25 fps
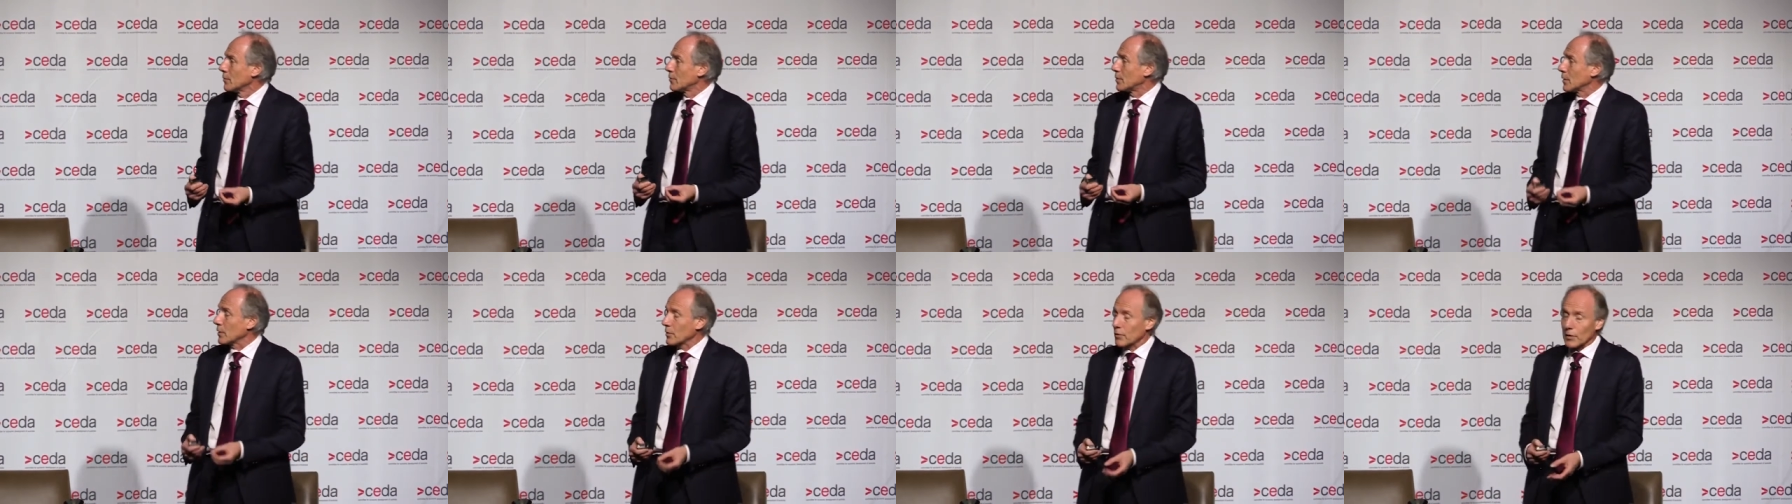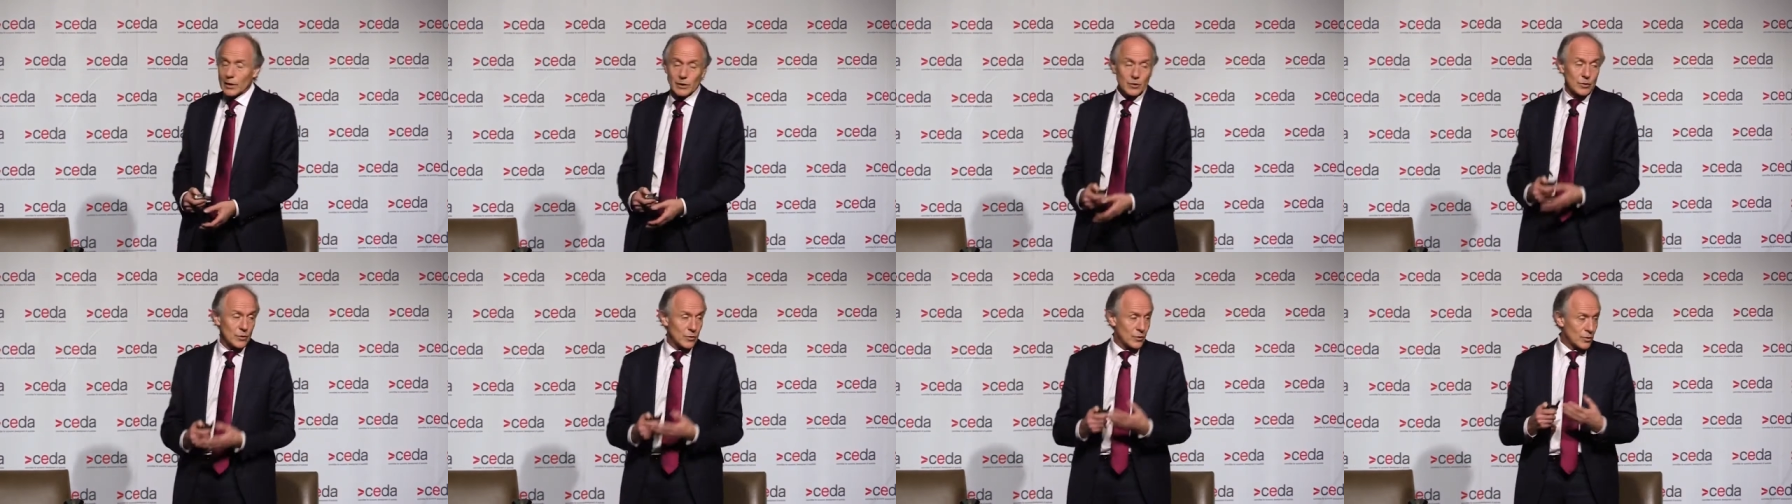because
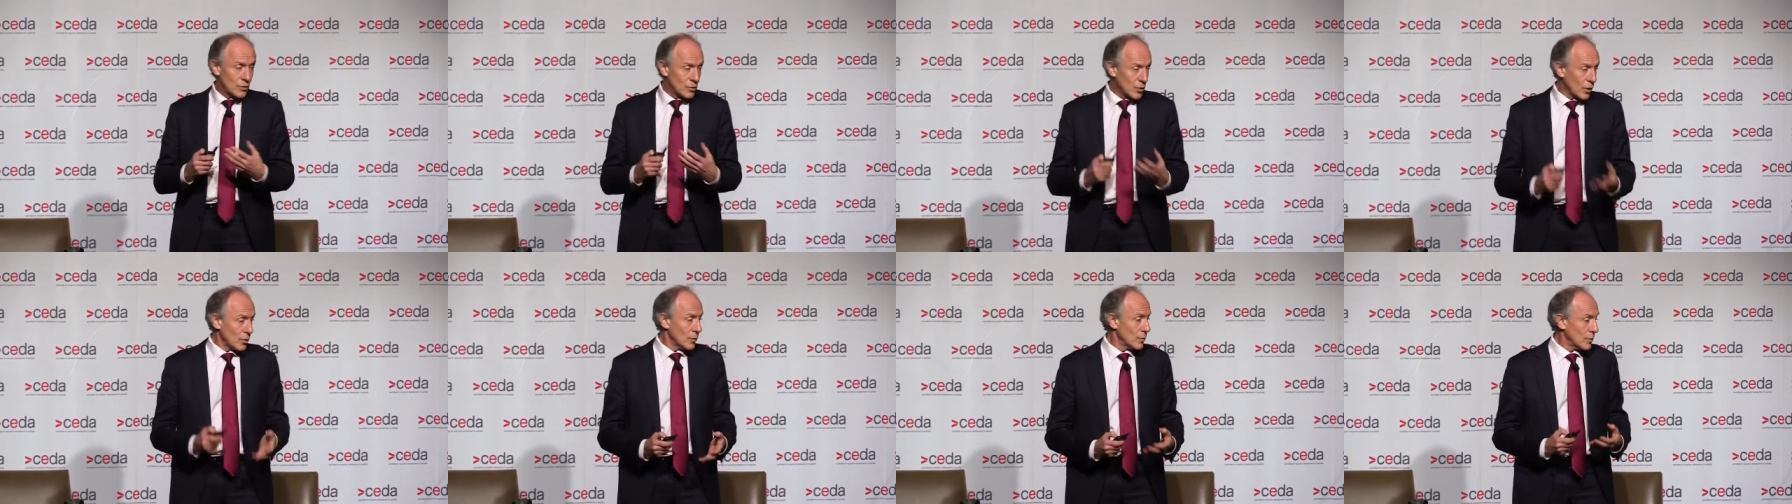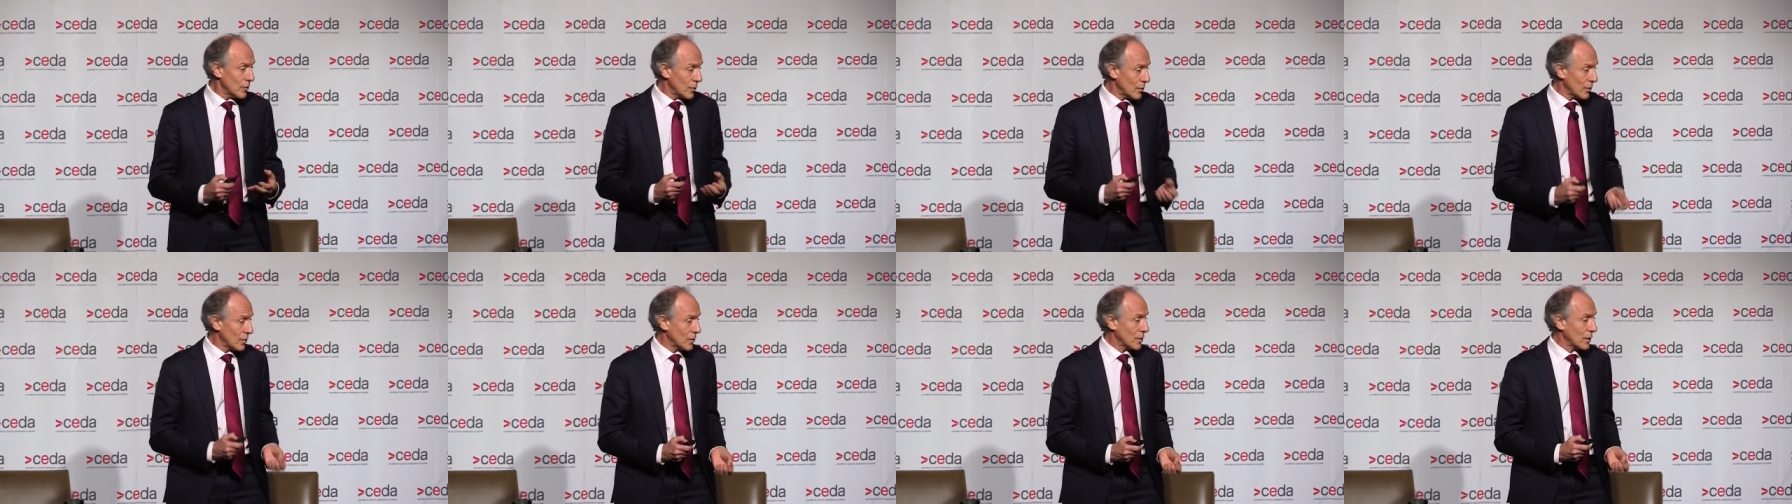they just
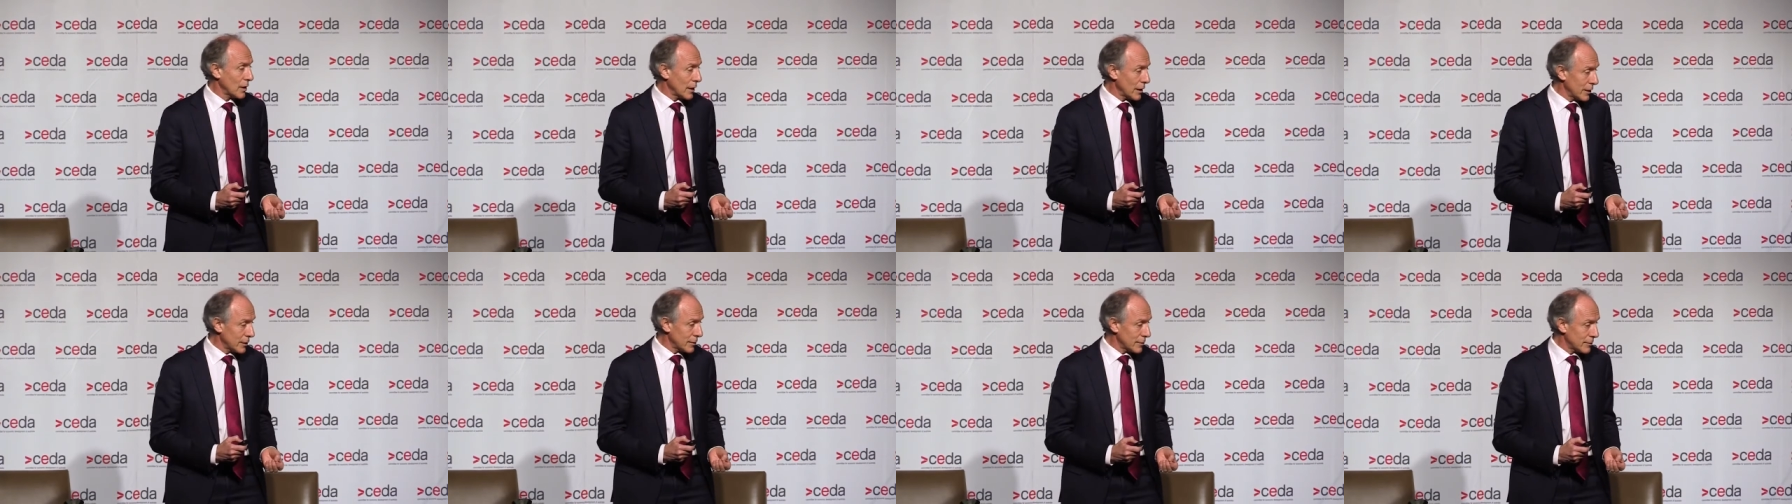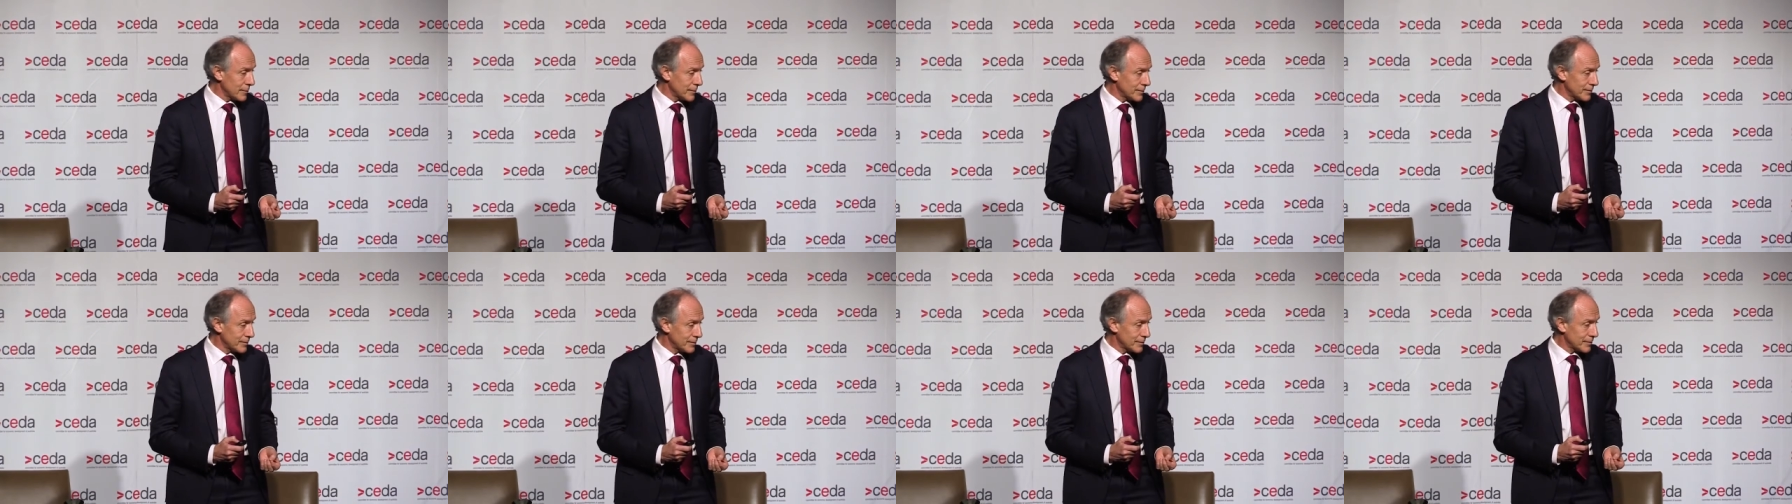don't scale.
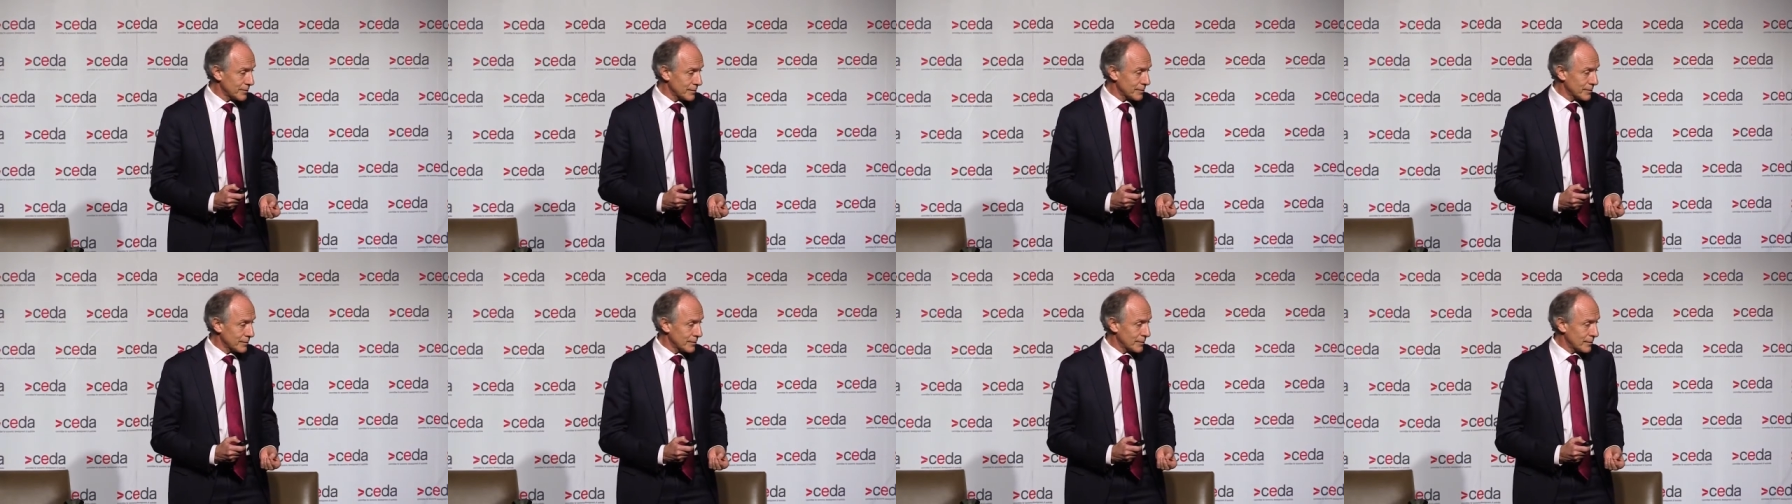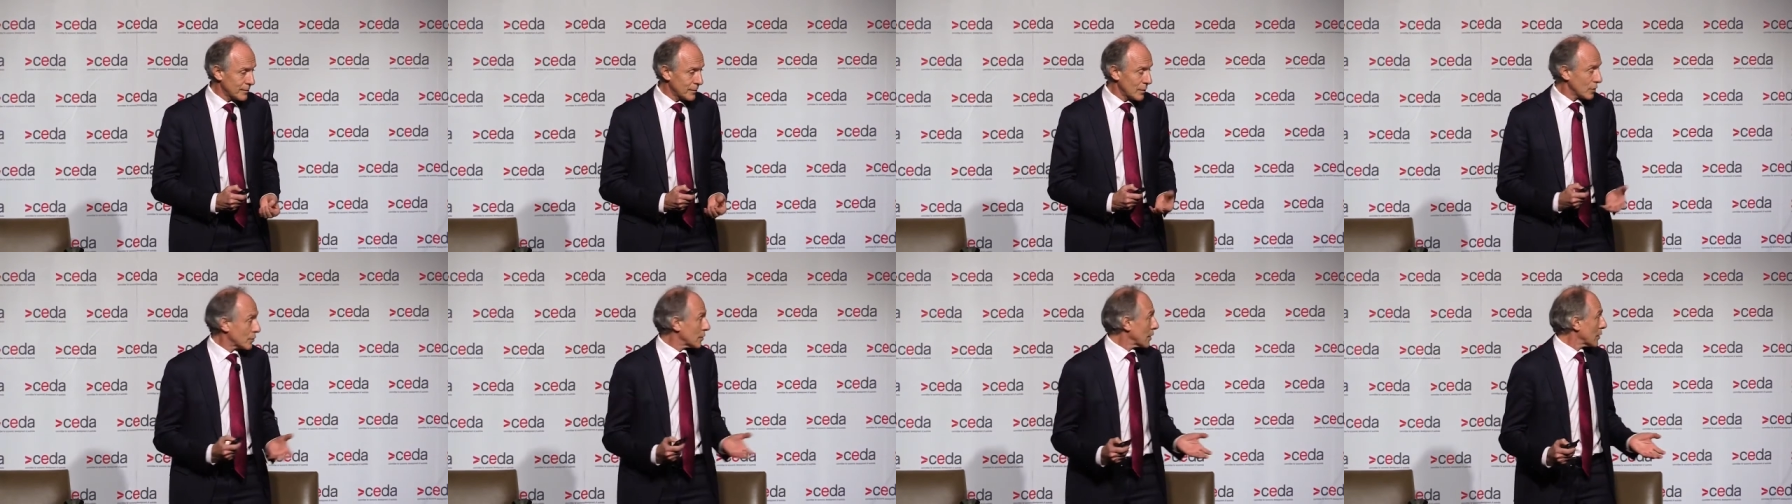
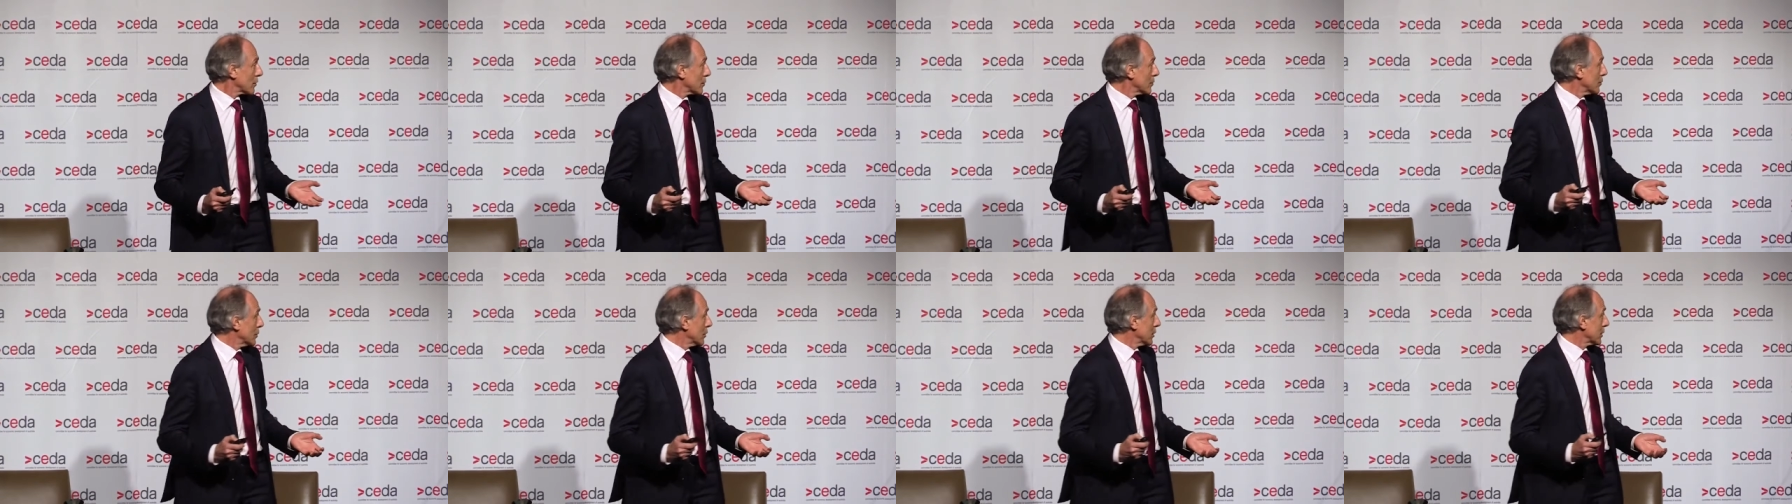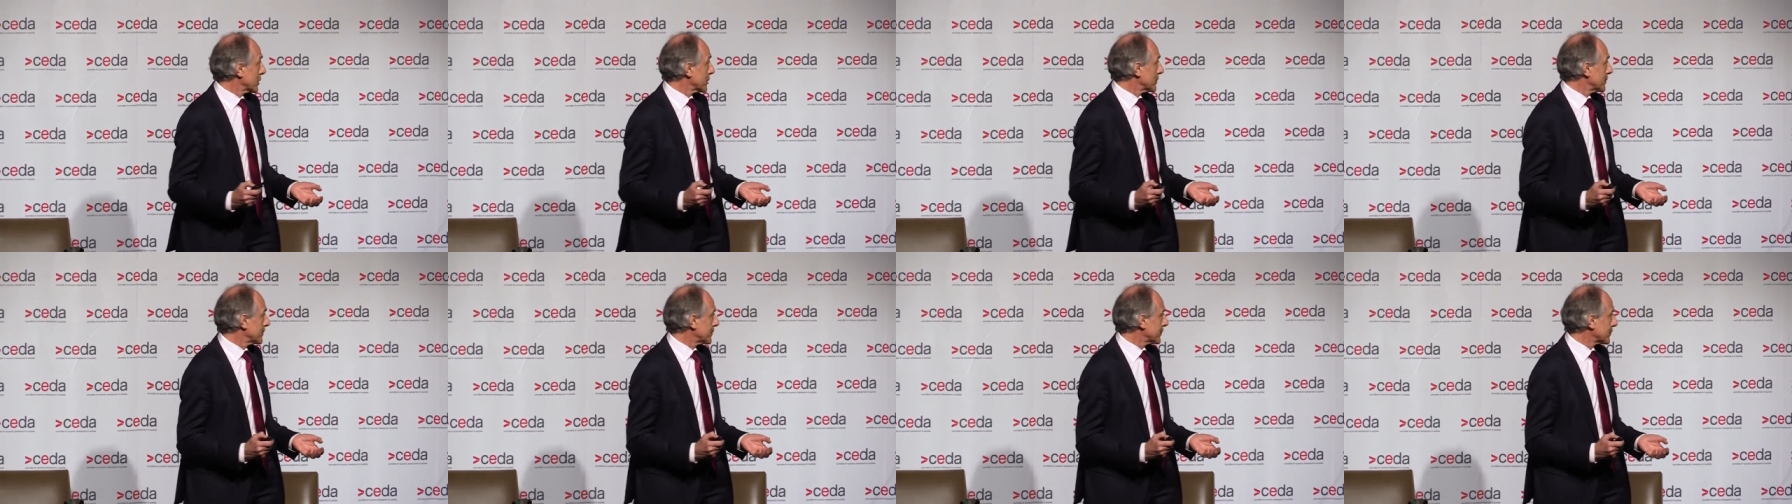It just doesn't
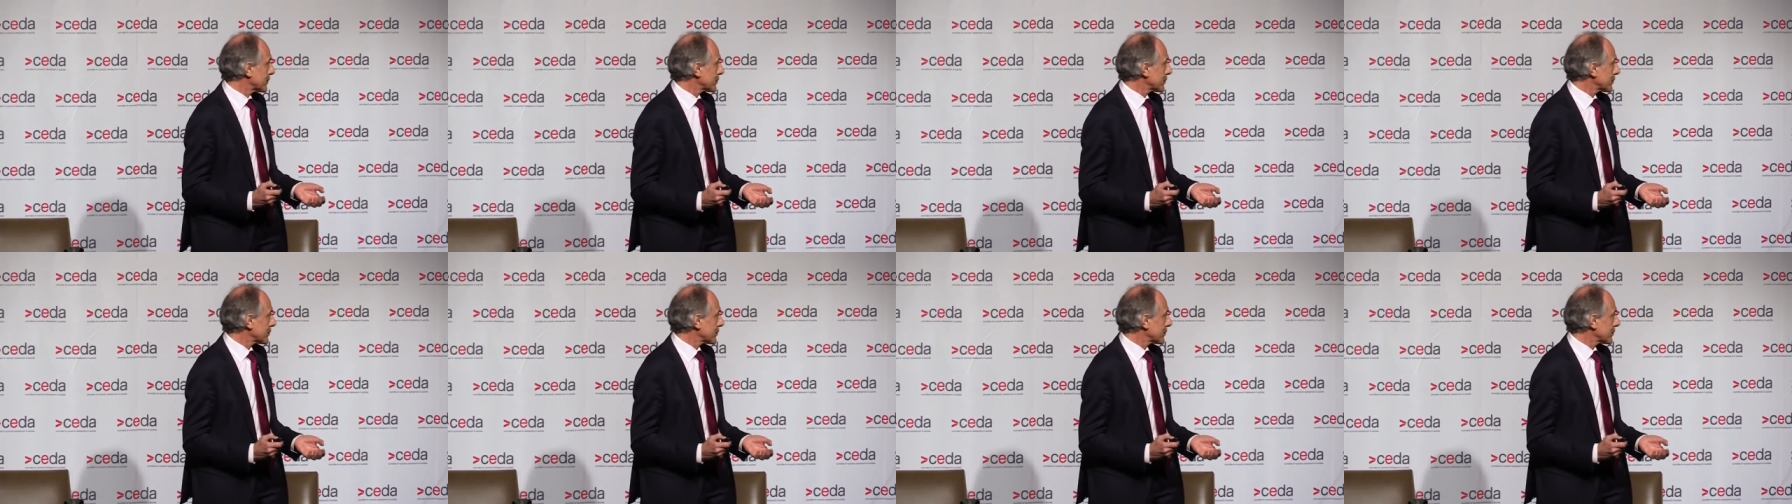work.